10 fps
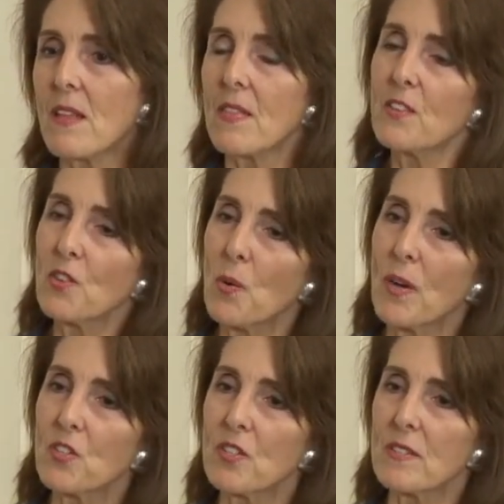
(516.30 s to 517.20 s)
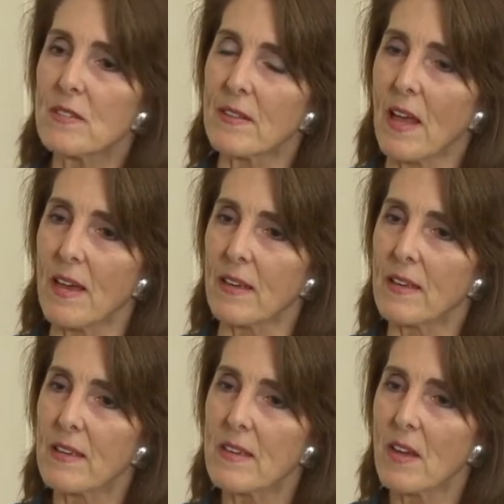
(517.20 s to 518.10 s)
These are questions
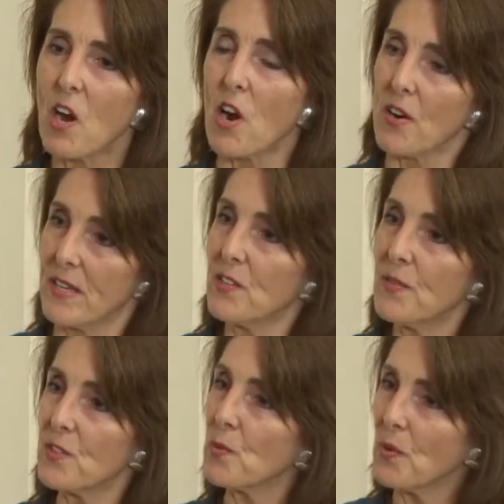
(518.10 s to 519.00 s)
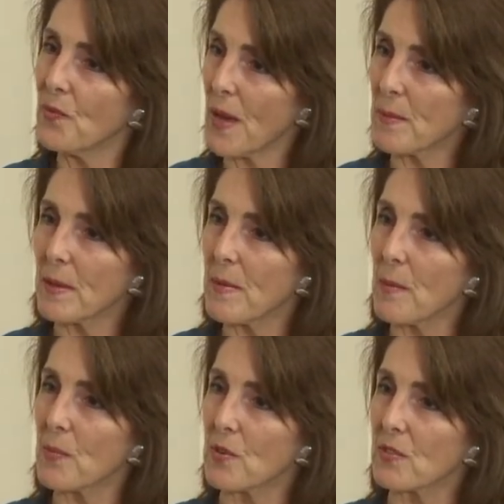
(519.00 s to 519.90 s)
like, are individual family
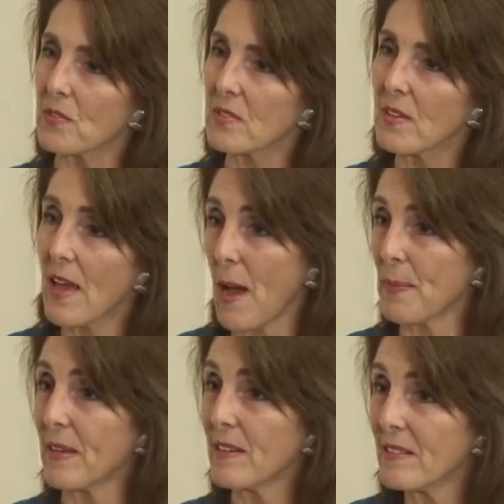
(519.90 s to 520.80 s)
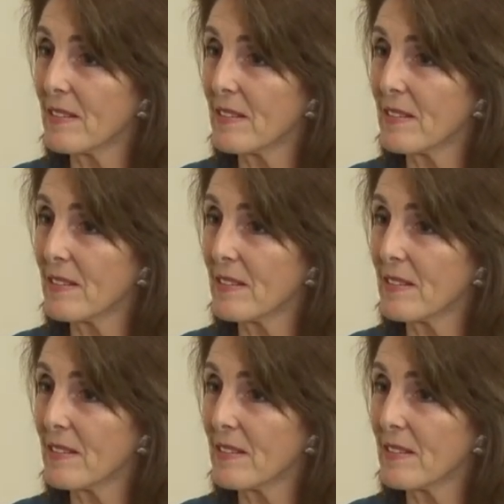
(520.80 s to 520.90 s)
members happy?